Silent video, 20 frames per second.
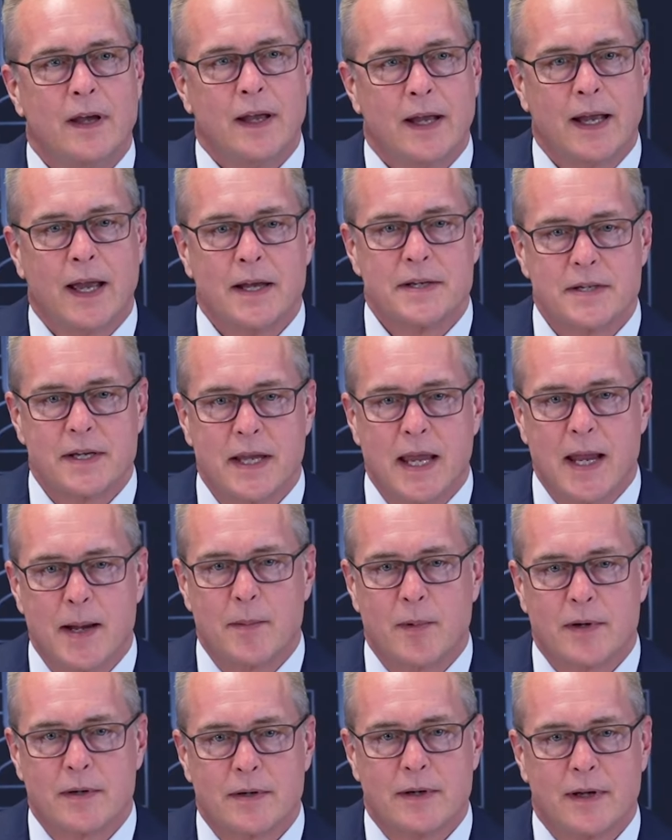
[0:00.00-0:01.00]
a
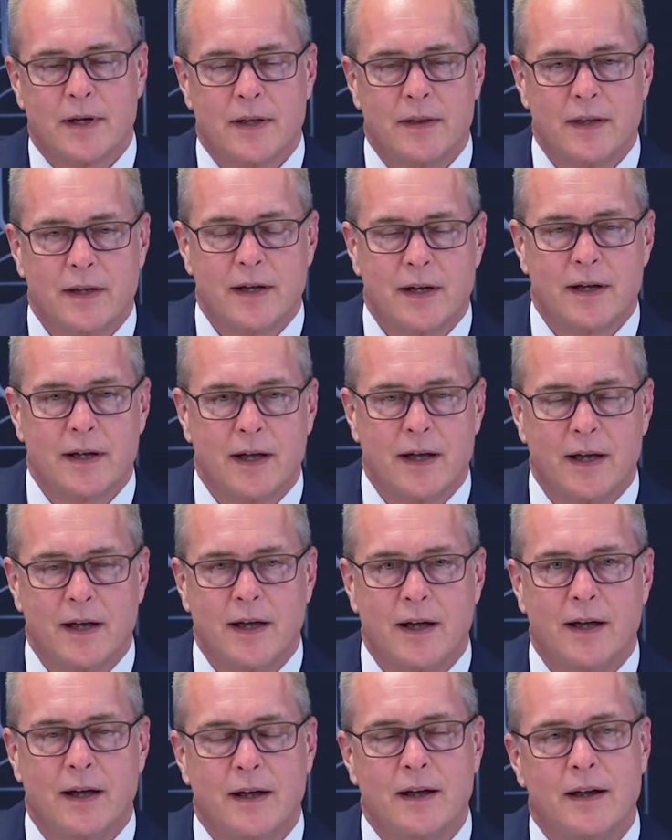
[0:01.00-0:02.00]
gamer. I think
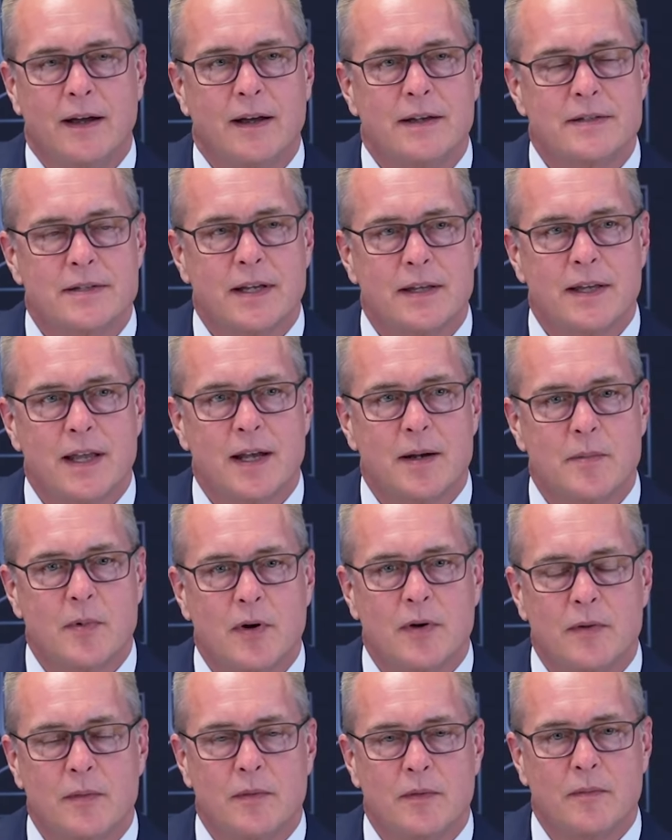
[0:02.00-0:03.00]
I said that
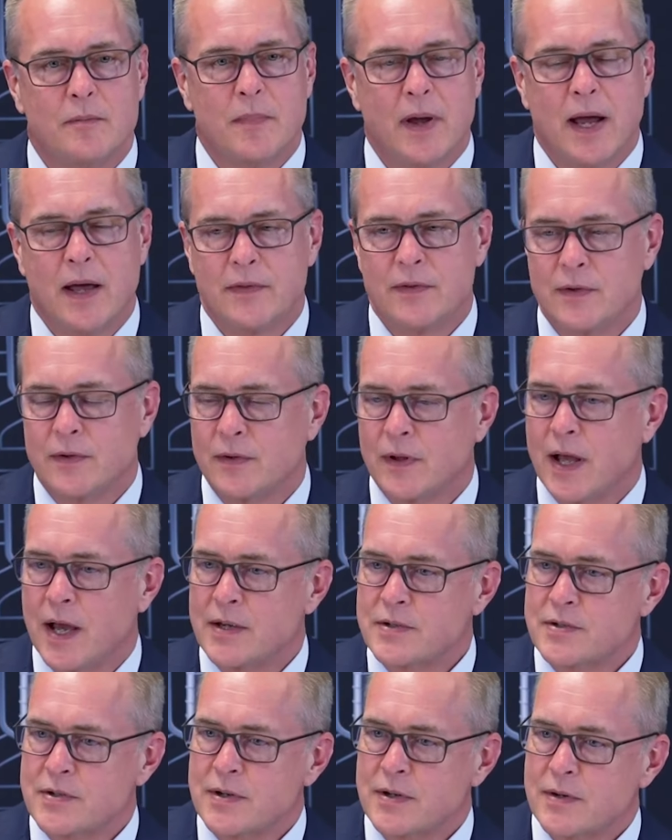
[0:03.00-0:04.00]
about Matthew
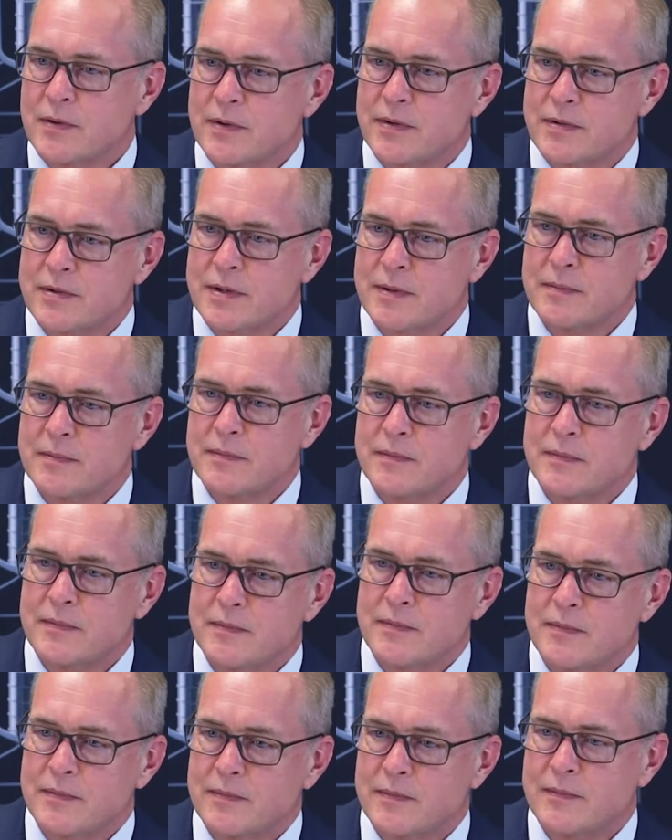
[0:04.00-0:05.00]
last year with some
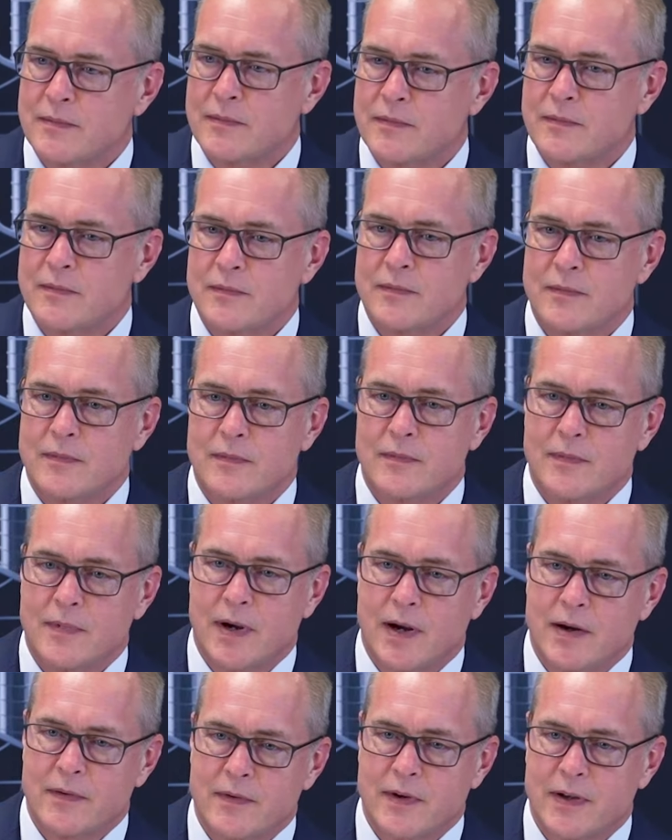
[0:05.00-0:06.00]

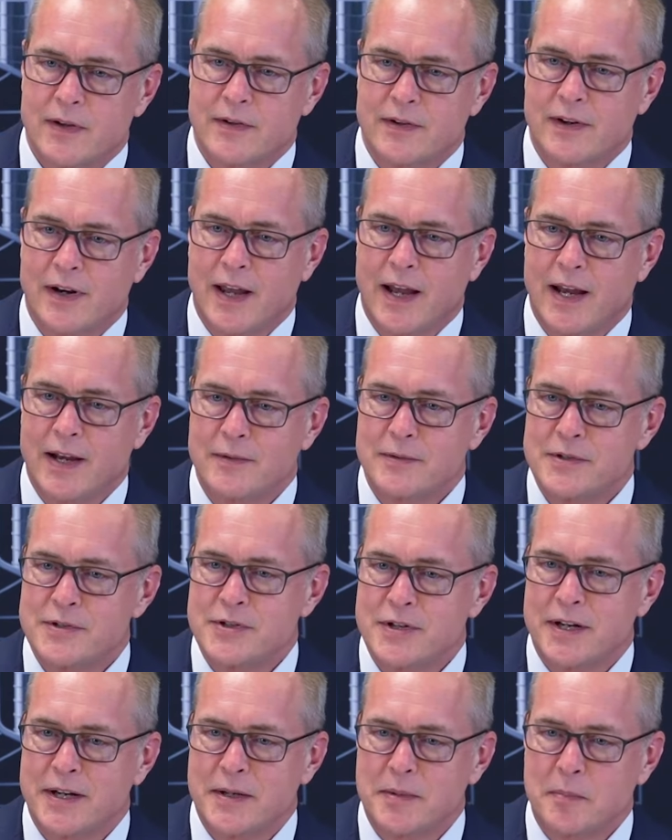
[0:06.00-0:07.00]
off-color
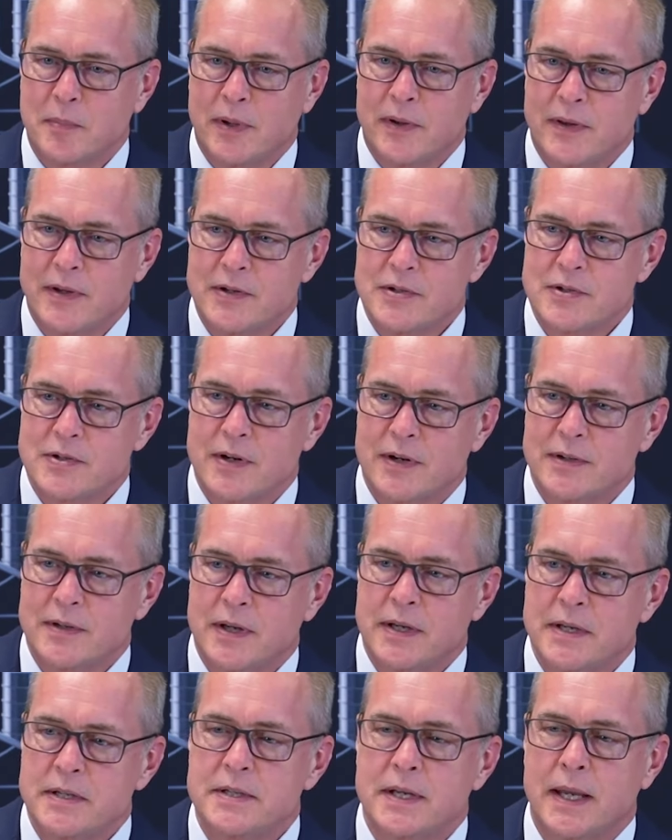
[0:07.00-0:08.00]
language in it, but this year
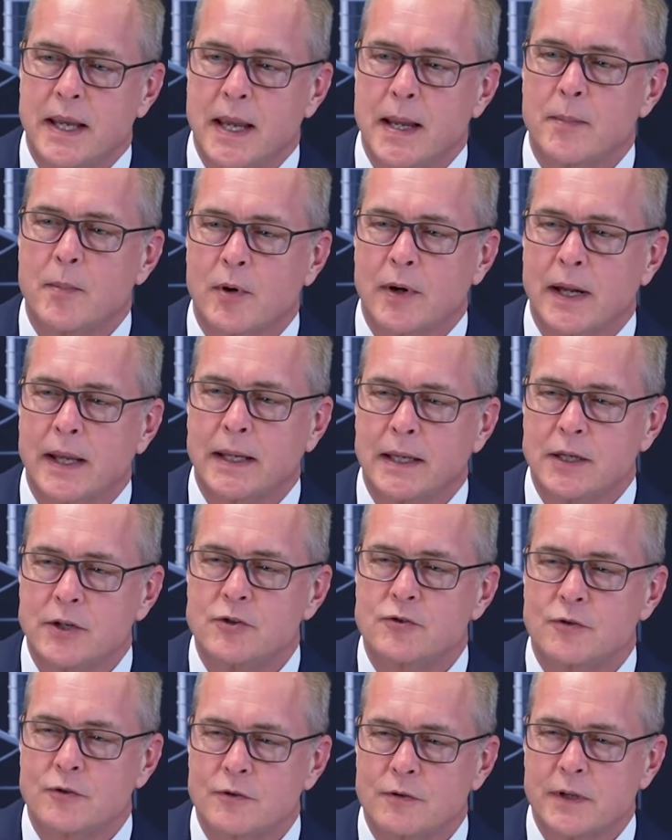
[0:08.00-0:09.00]
he's a gamer. Like, he
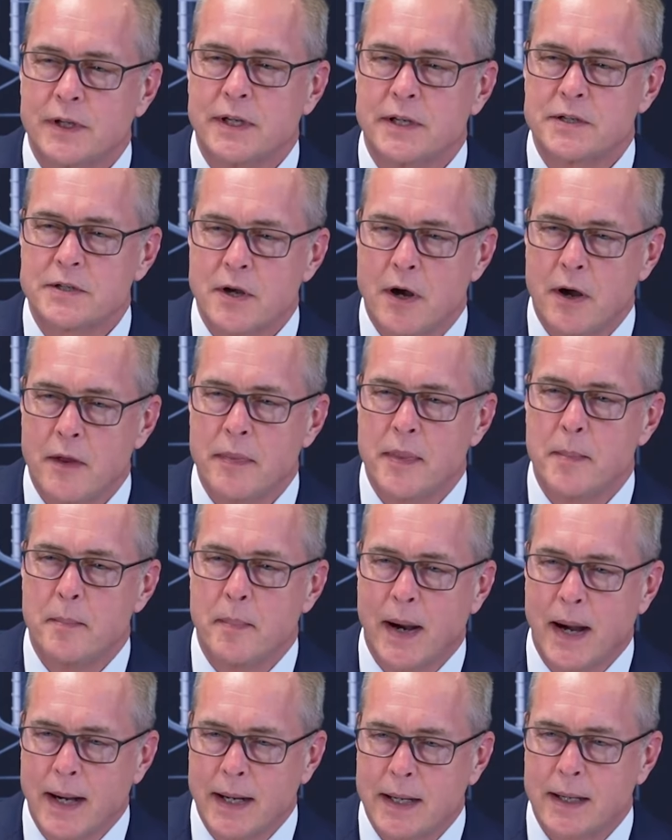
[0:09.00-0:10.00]
truly is on the
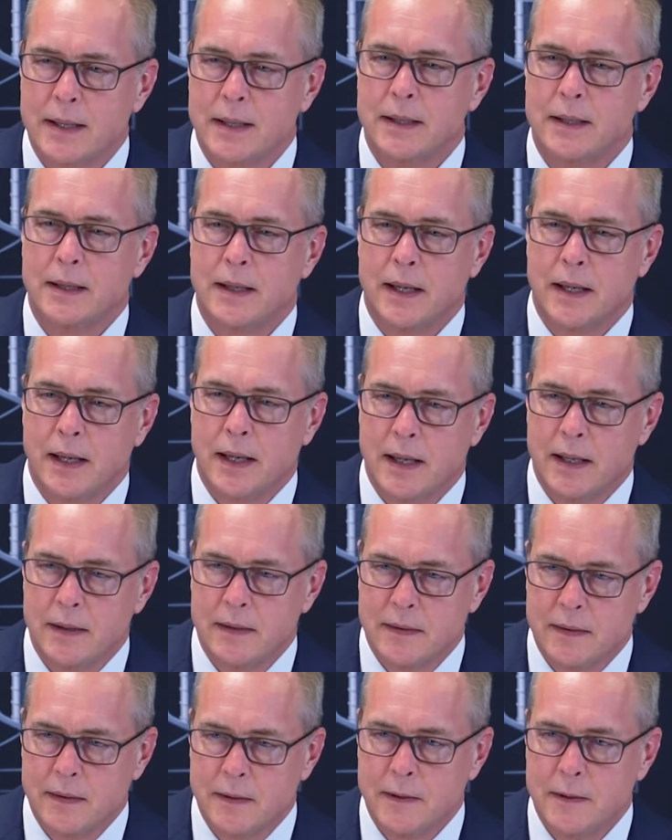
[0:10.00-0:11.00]
puck,
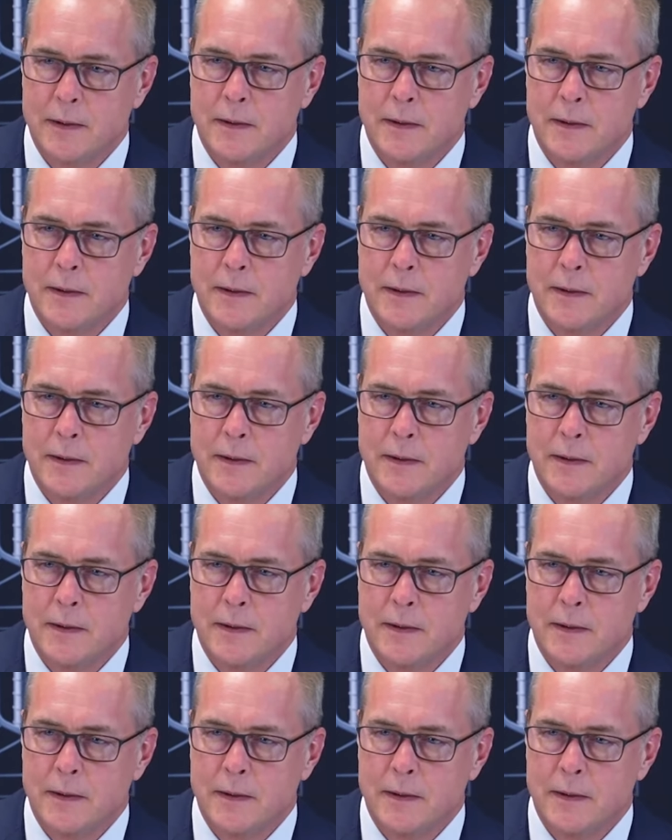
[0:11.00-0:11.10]
and